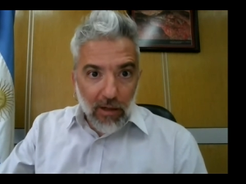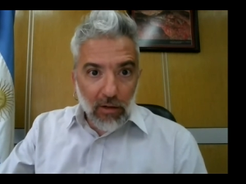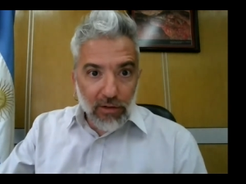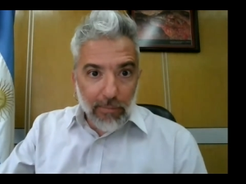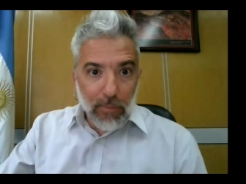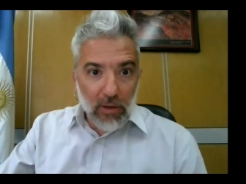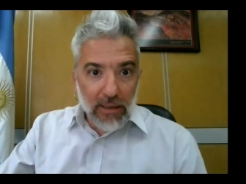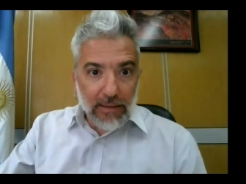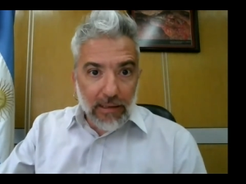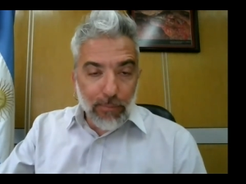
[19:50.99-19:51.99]
on the
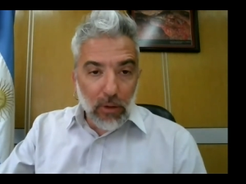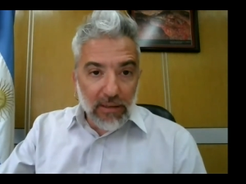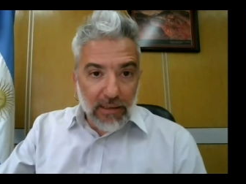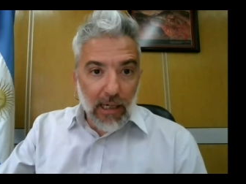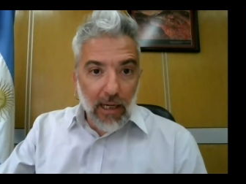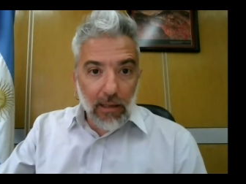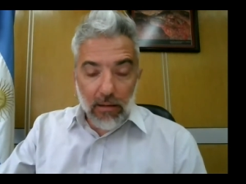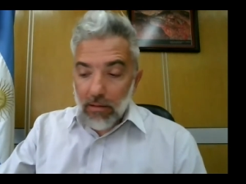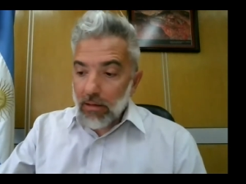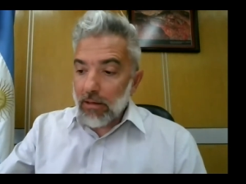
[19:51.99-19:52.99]
politi
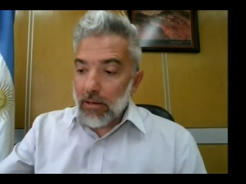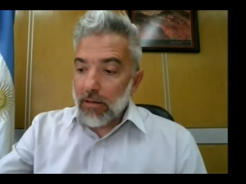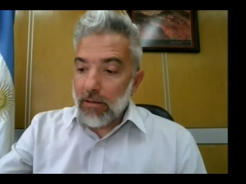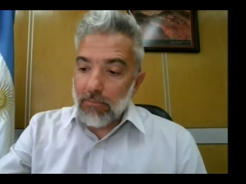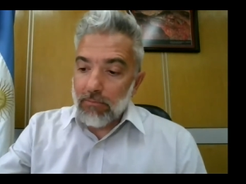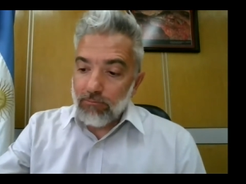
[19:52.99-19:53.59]
political, uh,